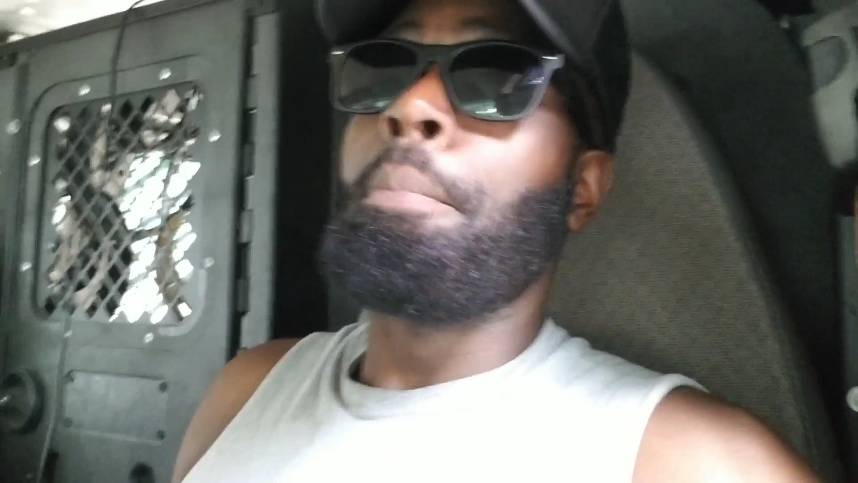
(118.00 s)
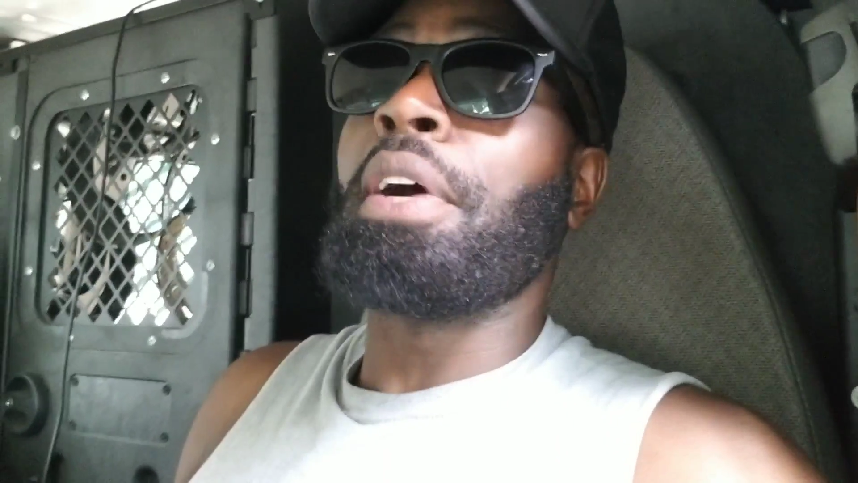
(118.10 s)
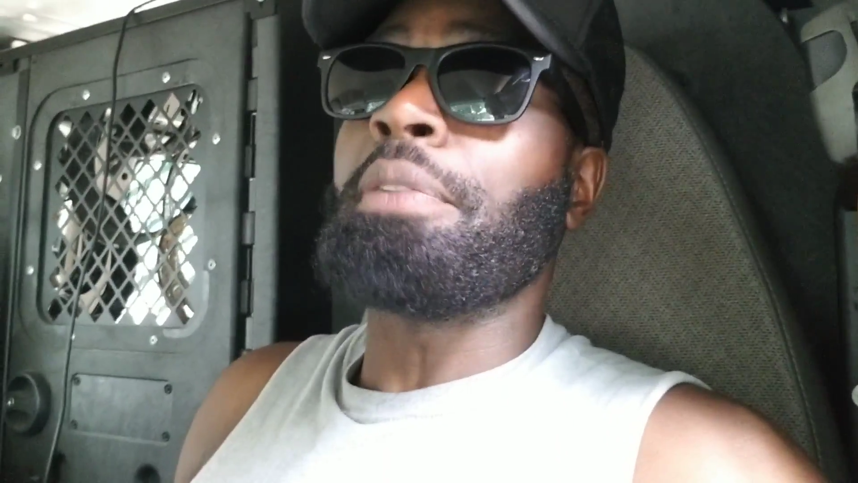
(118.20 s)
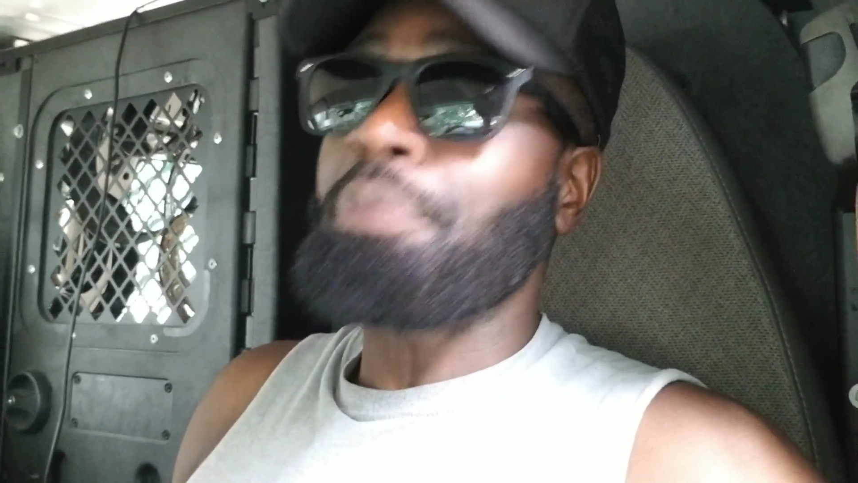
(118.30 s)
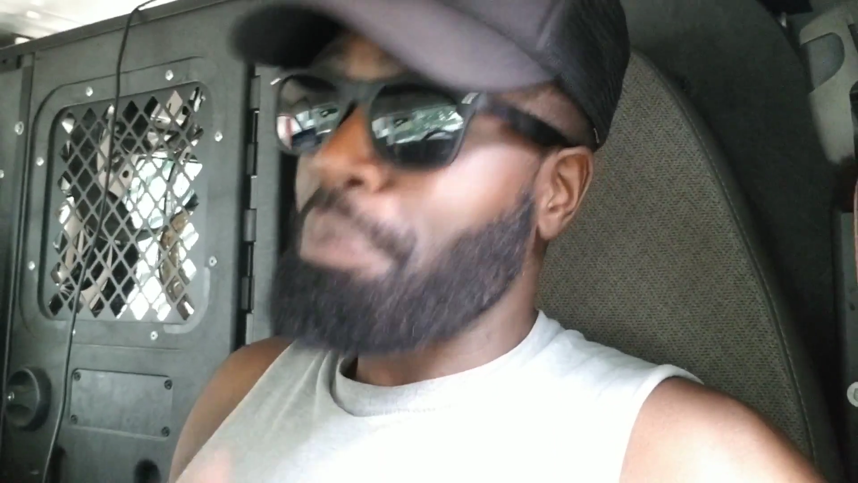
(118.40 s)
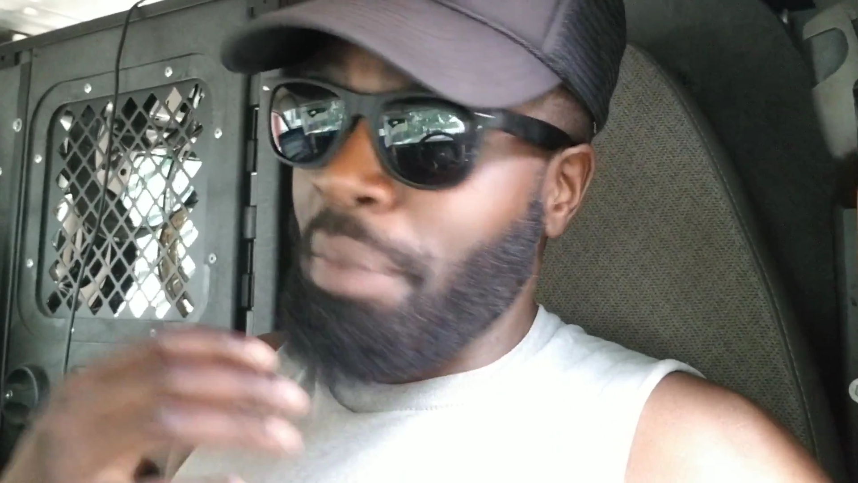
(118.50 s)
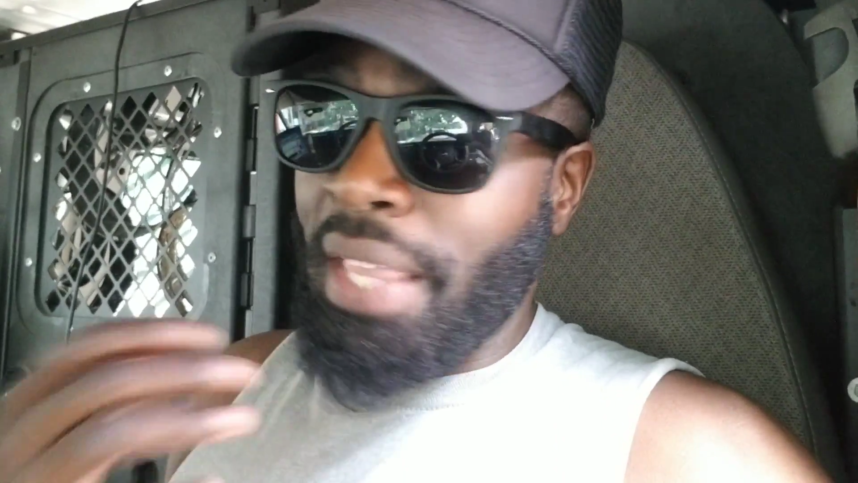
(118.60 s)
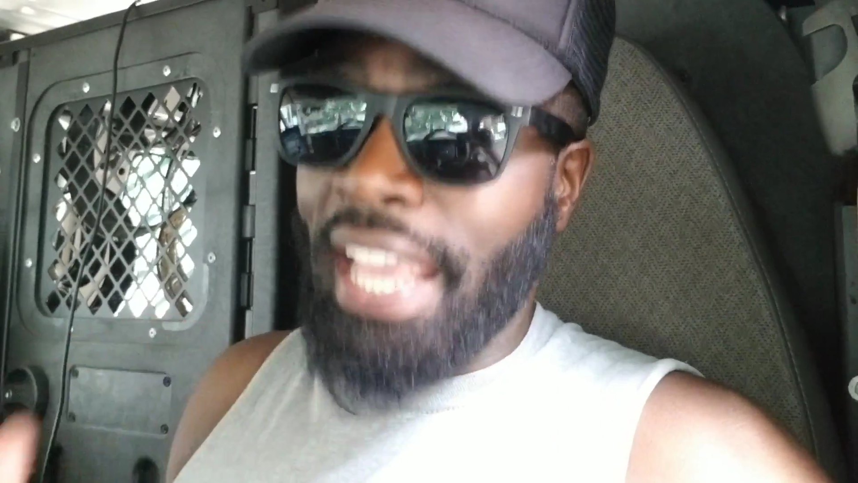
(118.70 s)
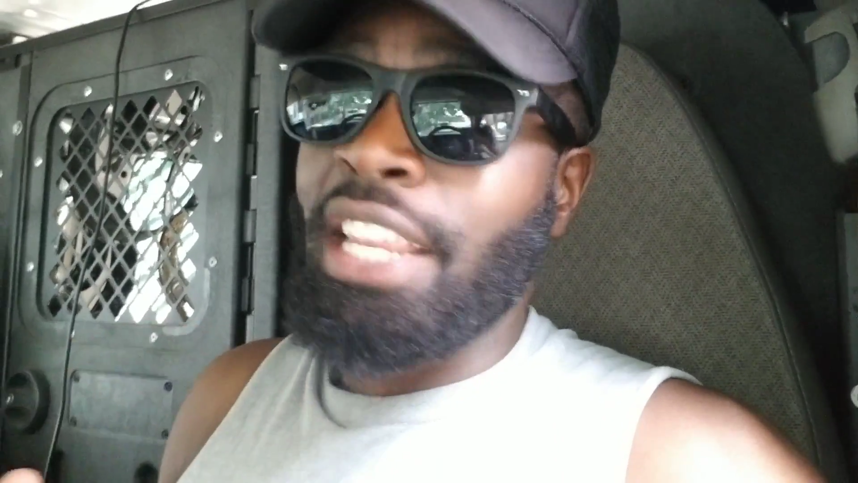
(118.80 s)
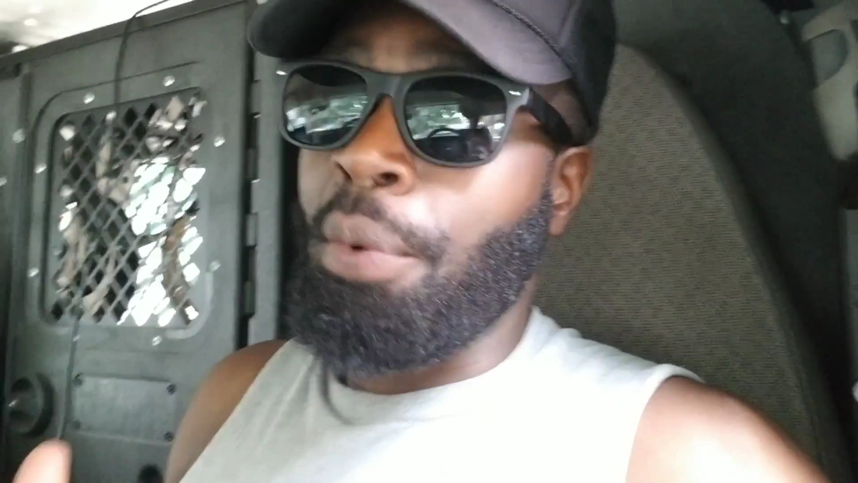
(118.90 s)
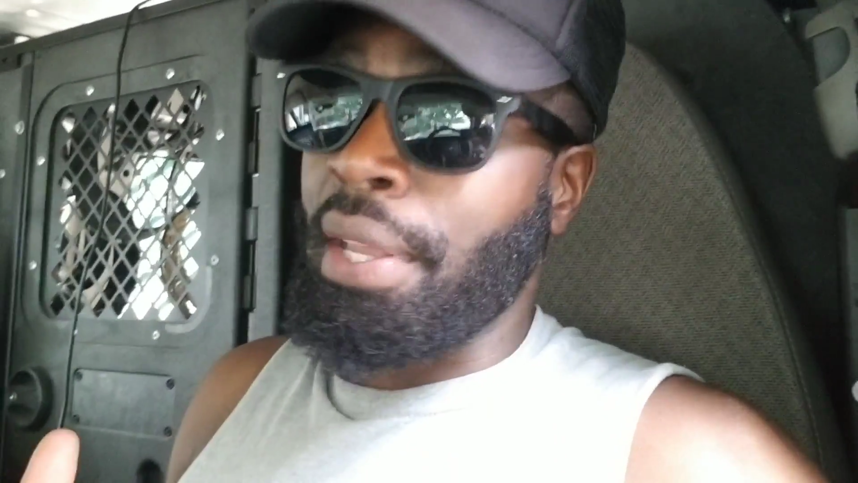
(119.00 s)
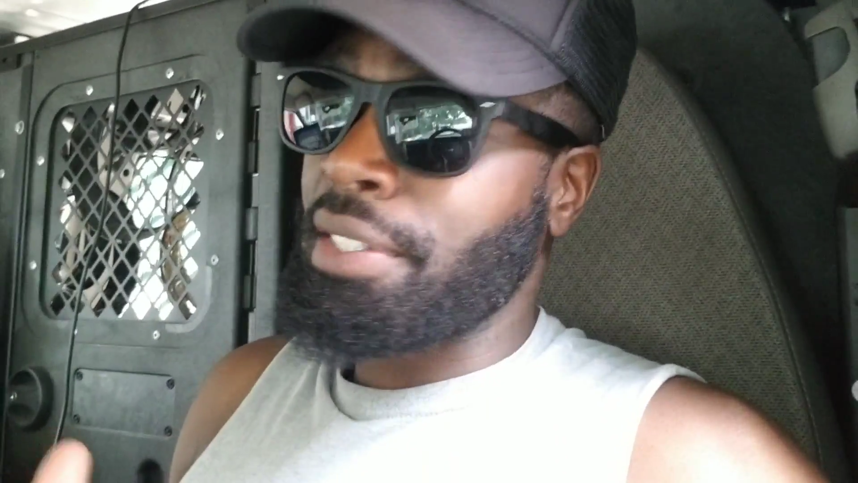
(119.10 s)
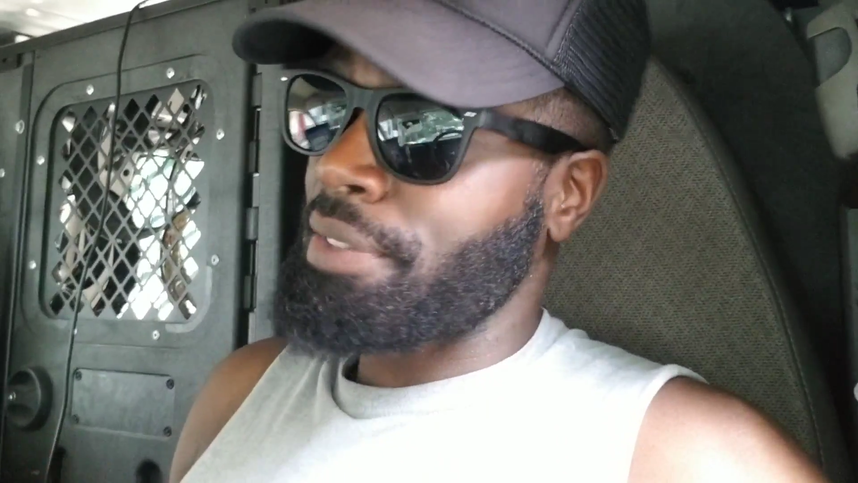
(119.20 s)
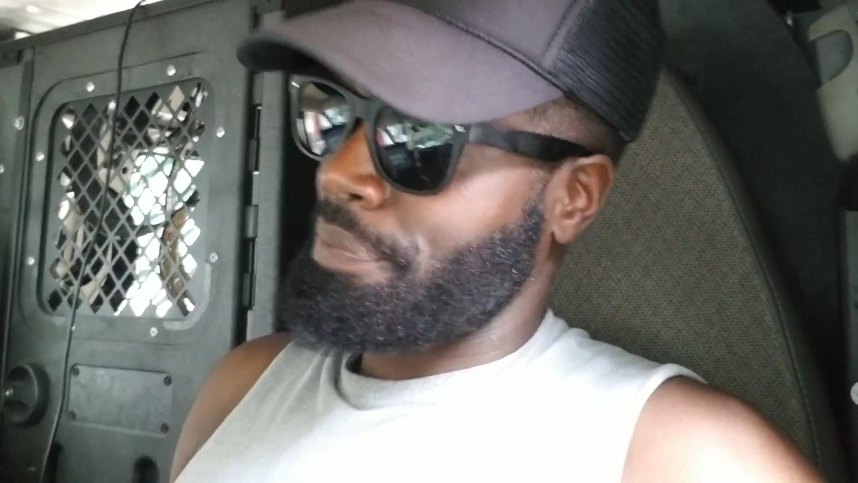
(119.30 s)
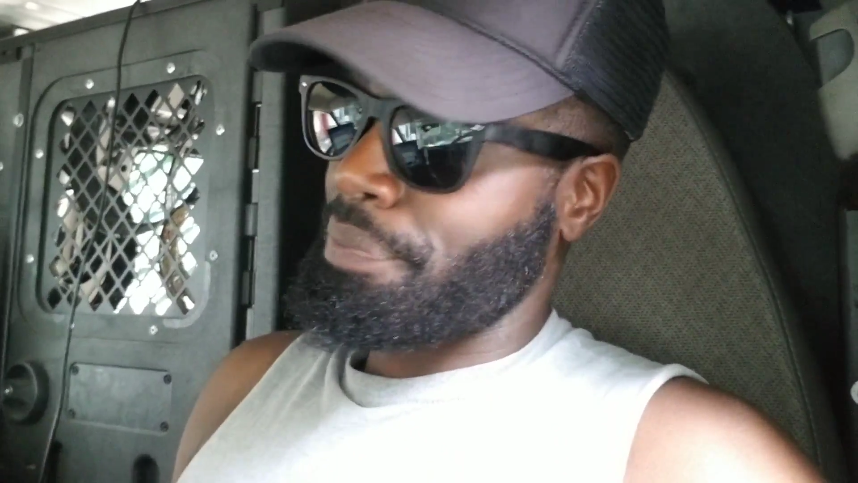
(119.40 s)
But,
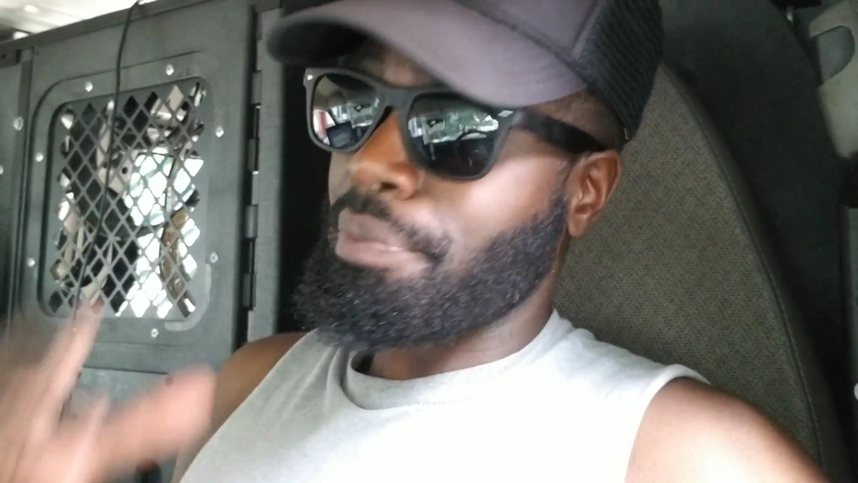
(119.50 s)
anyways